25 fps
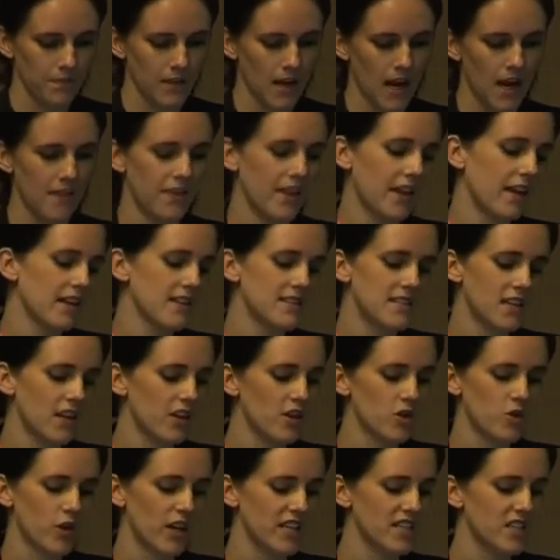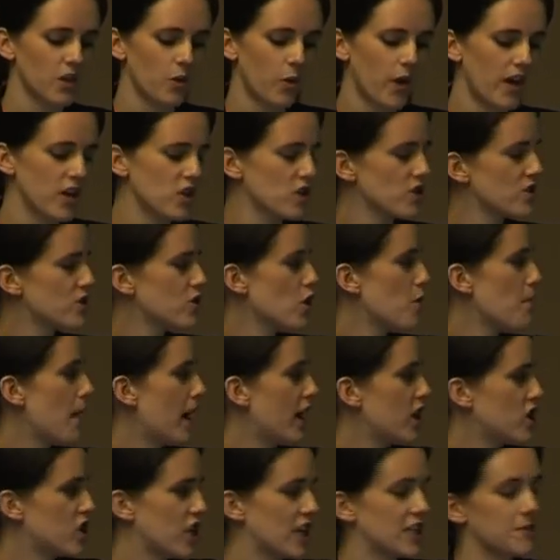And then consider the trust equation, so
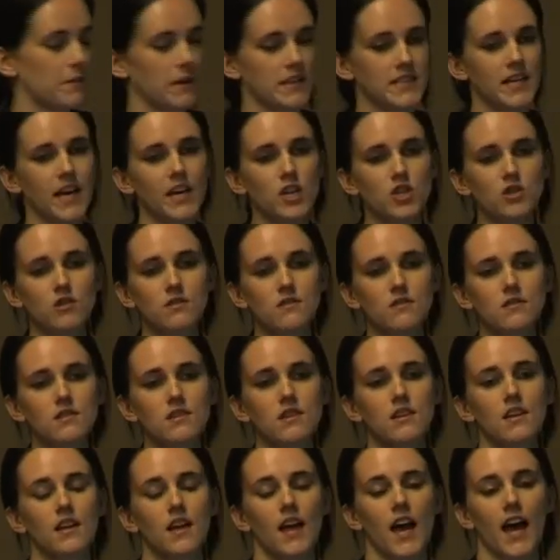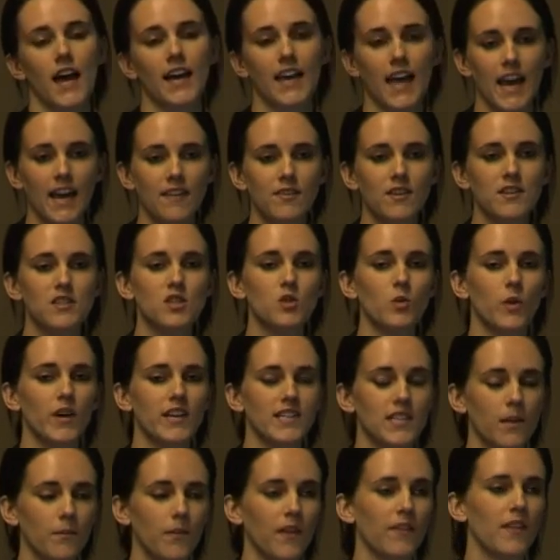manage expectations. Again, this is always
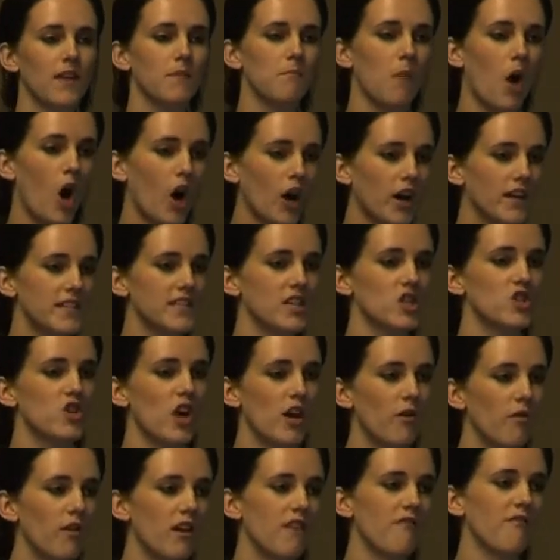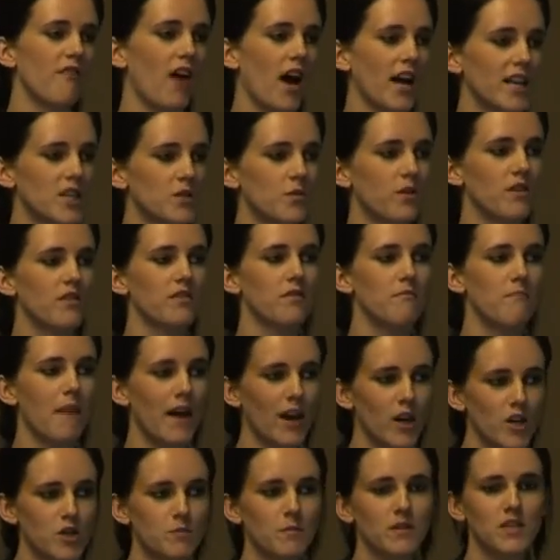something that marketing generally fights with
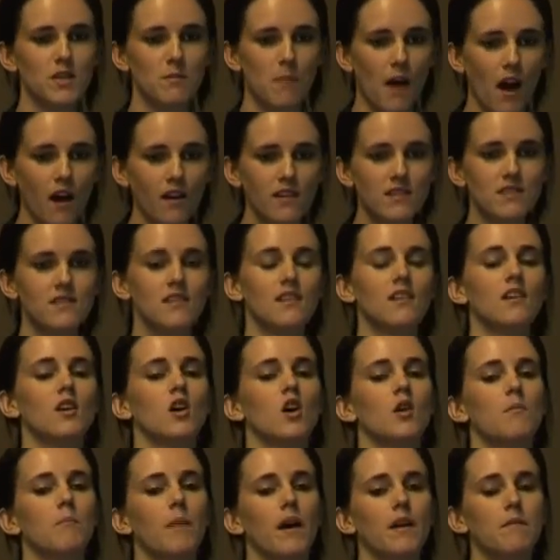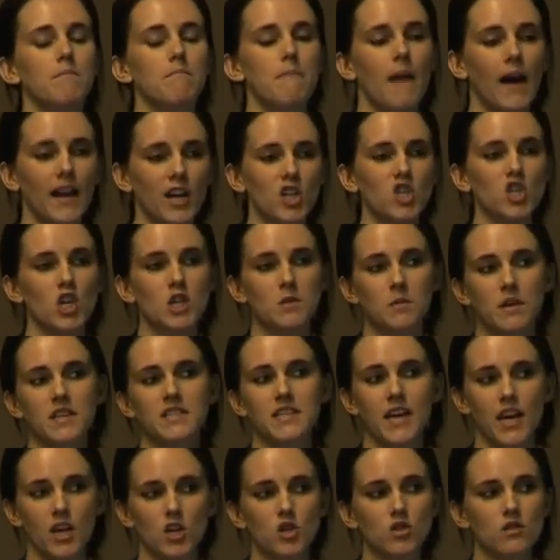management about, but manage
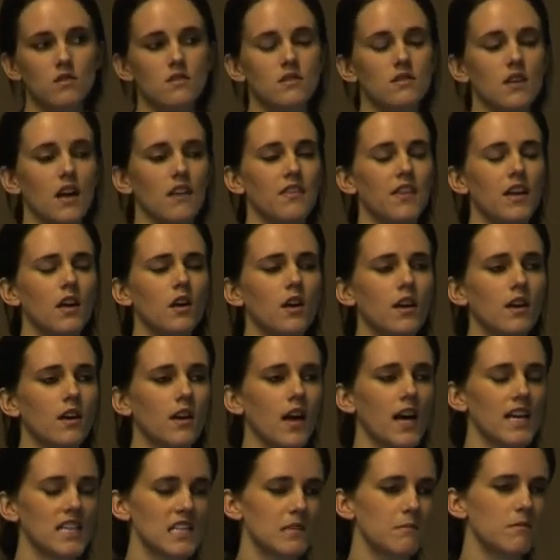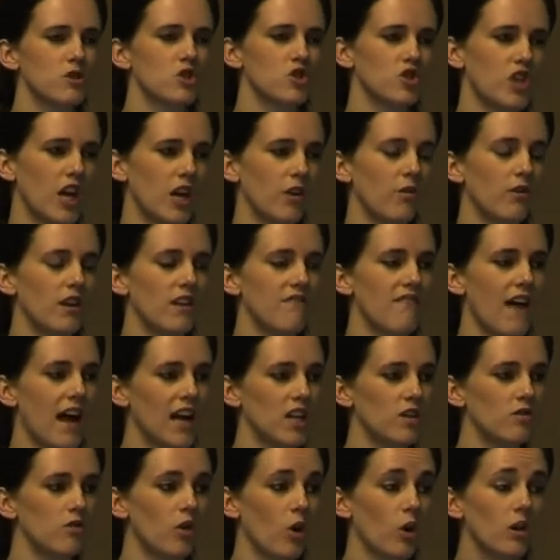expectations. I think customers generally
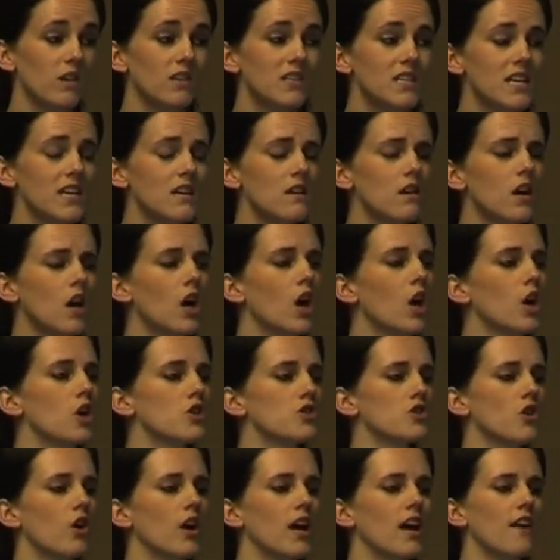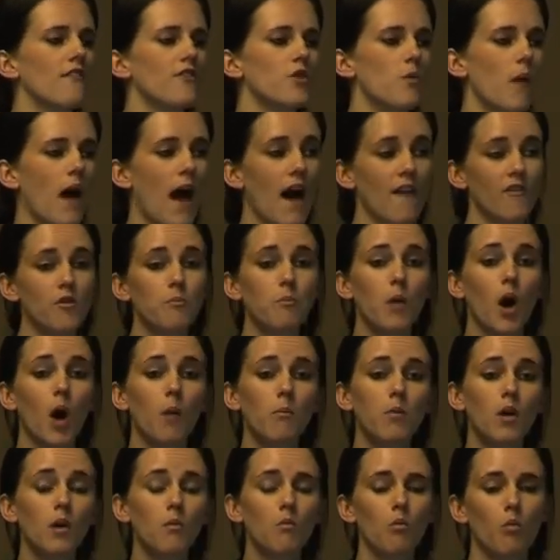value loyalty, so if you have a
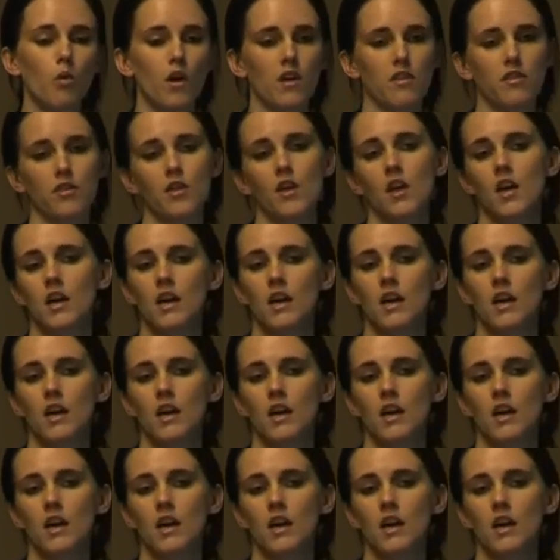problem with